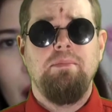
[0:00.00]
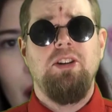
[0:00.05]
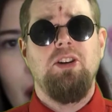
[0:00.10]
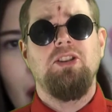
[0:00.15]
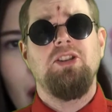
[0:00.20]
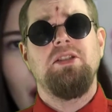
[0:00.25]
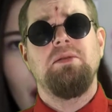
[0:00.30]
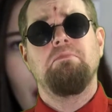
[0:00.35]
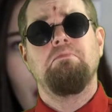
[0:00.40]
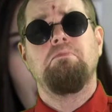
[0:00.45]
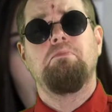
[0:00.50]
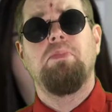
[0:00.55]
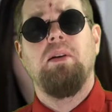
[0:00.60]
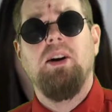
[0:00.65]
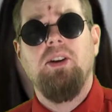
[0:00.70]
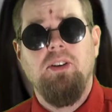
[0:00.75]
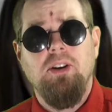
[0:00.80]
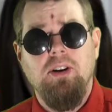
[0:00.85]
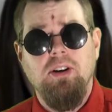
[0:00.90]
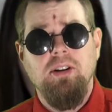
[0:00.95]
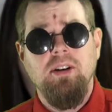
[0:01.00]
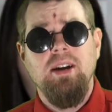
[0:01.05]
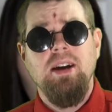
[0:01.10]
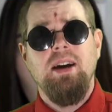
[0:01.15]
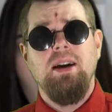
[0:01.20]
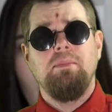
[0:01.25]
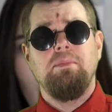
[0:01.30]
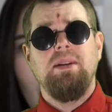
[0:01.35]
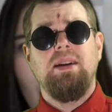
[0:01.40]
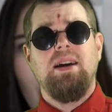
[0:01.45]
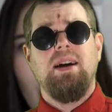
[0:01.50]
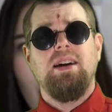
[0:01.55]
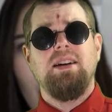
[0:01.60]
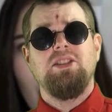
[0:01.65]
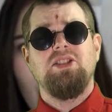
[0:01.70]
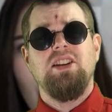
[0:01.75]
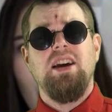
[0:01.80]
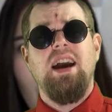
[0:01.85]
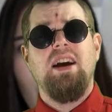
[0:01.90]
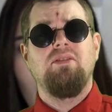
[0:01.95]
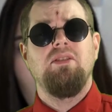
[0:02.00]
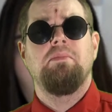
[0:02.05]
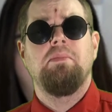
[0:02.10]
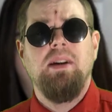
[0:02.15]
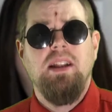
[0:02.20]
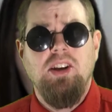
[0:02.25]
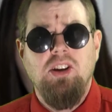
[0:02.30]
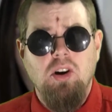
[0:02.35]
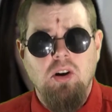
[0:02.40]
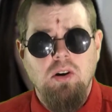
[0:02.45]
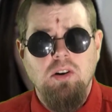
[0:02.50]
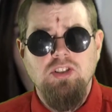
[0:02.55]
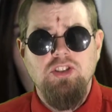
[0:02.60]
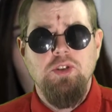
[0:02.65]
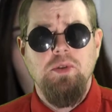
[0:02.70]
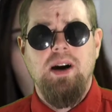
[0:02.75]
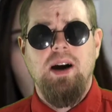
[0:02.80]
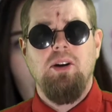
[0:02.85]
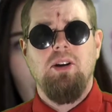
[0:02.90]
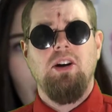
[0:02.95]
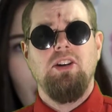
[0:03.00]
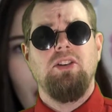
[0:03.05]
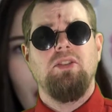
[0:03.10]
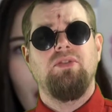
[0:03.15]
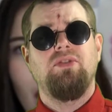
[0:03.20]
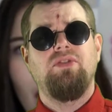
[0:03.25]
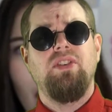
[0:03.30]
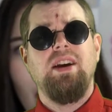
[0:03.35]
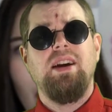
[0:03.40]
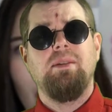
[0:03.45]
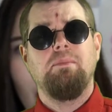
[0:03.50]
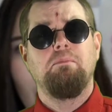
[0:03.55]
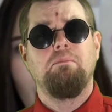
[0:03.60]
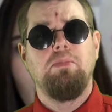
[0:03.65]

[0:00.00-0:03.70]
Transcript: You're just butthurt because everybody called you out on your fake